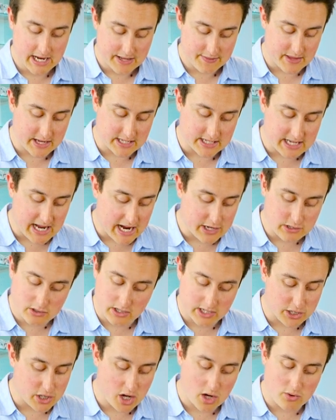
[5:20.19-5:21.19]
There's
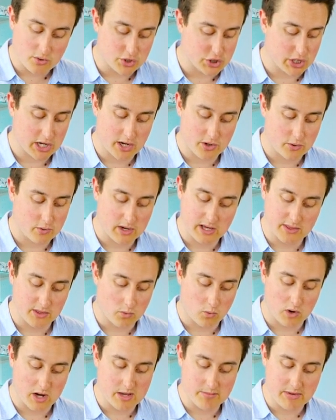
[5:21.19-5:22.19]
naturally no shell in the
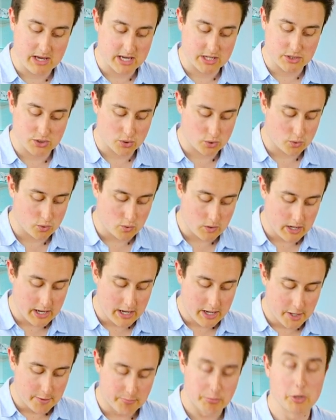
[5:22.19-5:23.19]
white meat at all,
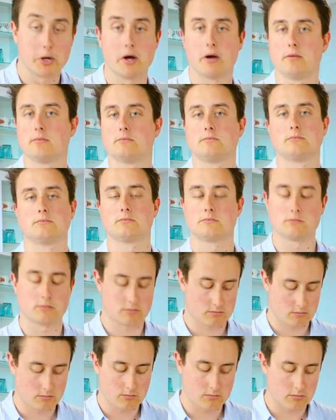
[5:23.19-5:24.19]
but
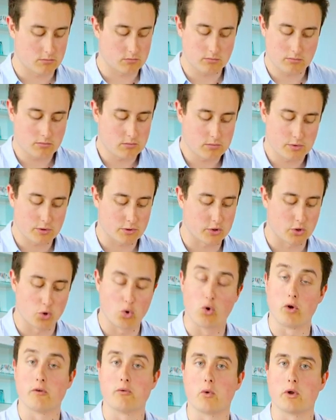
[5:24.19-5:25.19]
the
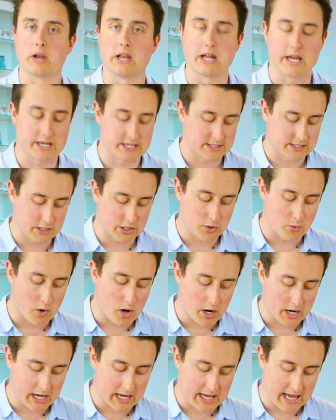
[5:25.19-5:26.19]
law of what it is, you
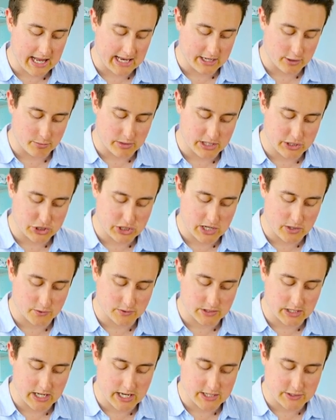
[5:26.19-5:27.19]
are going to get a little bit of
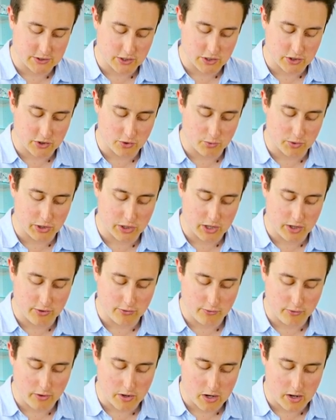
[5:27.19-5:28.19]
shells in it, so you do want to go
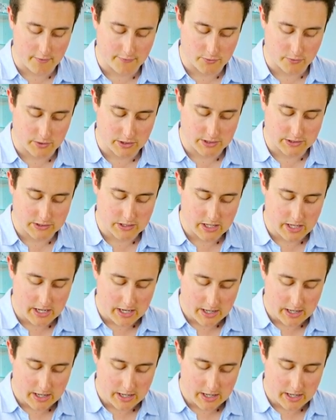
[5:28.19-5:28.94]
through it afterwards.